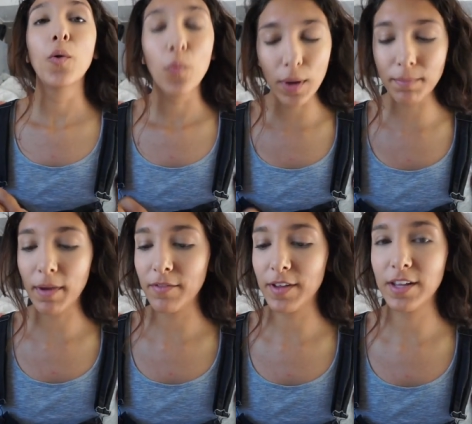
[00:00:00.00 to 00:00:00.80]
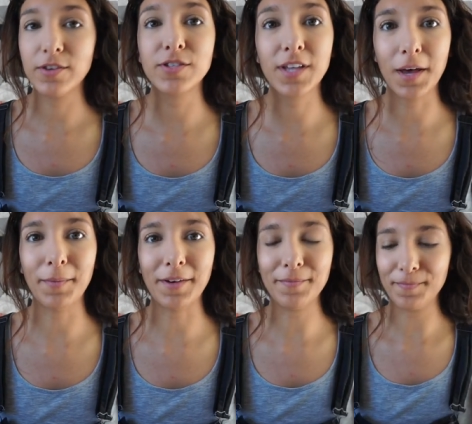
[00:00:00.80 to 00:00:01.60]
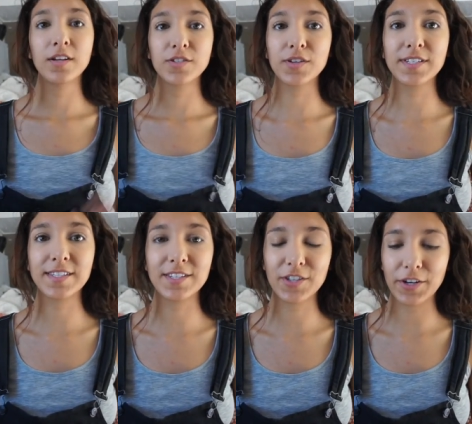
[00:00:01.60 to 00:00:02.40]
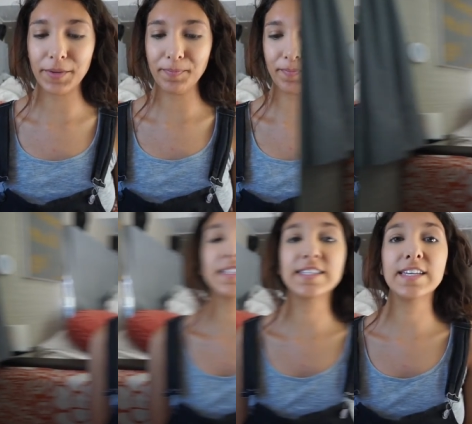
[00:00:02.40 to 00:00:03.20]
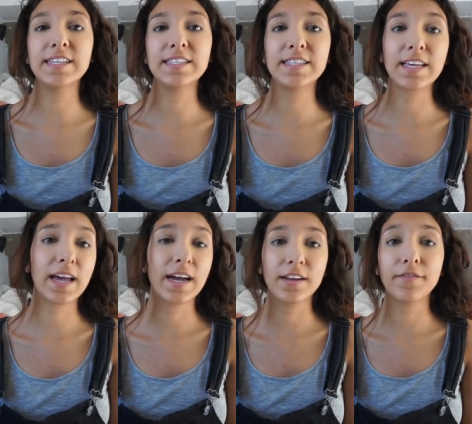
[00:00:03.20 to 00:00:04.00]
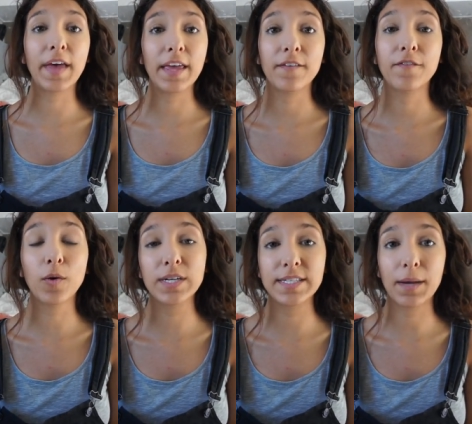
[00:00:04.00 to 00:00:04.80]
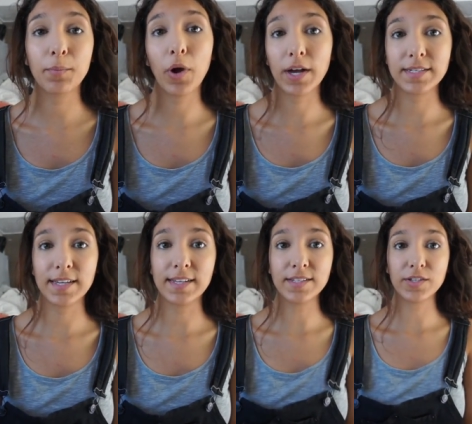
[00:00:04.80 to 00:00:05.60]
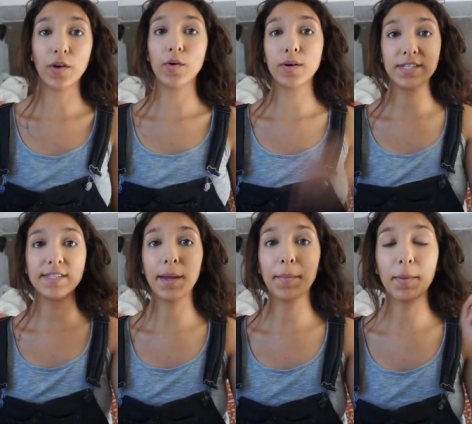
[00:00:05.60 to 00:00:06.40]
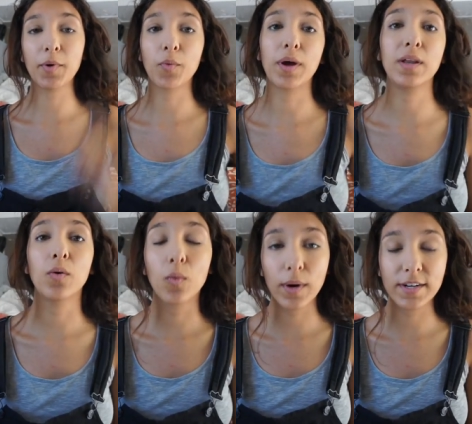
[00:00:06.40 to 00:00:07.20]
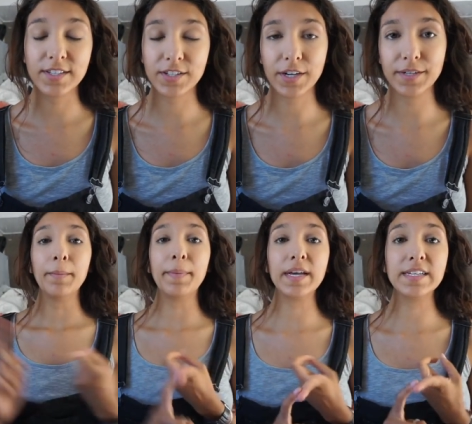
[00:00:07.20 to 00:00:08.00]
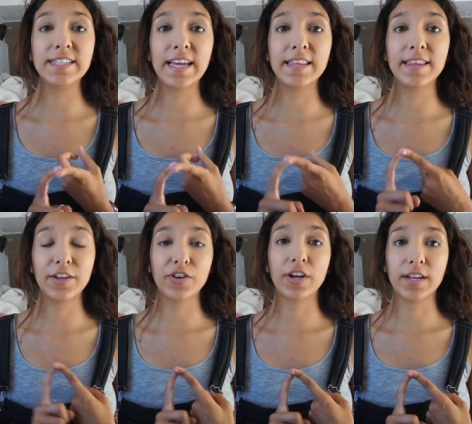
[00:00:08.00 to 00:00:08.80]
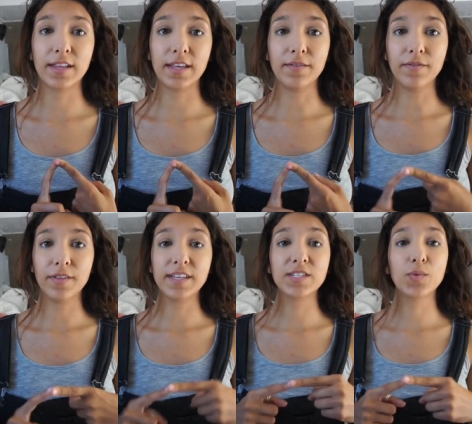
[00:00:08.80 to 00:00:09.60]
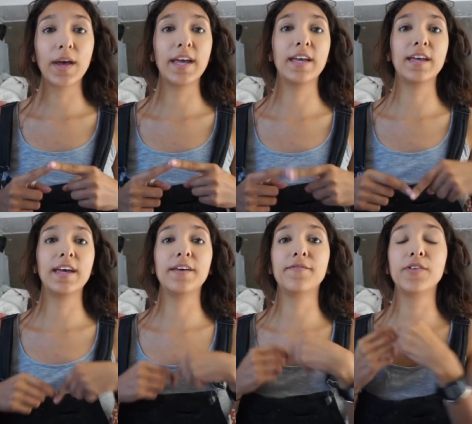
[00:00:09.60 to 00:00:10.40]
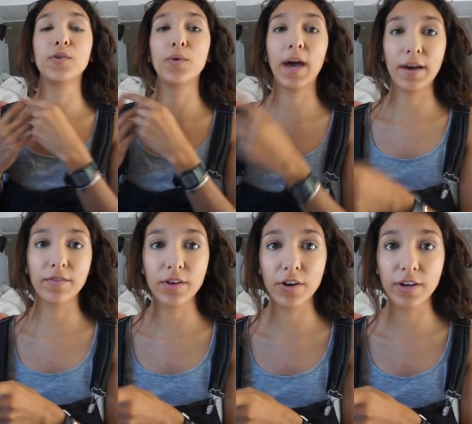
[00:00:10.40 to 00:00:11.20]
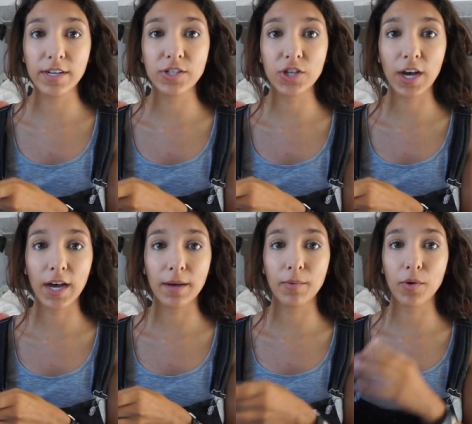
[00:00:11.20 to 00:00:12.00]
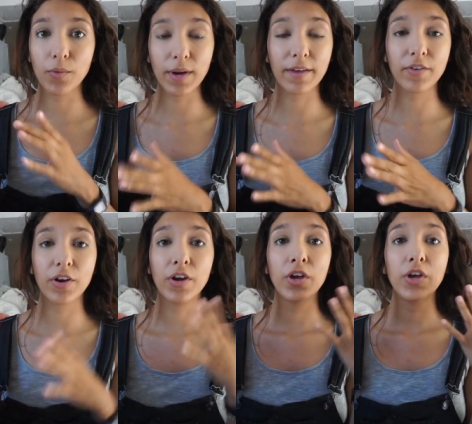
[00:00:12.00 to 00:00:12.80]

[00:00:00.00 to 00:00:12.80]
when my videos come out so let's get started. This is kind of a four-step process. So step number one, where to start. Pick a date that you're gonna leave. This way, if you have a current job or whatever,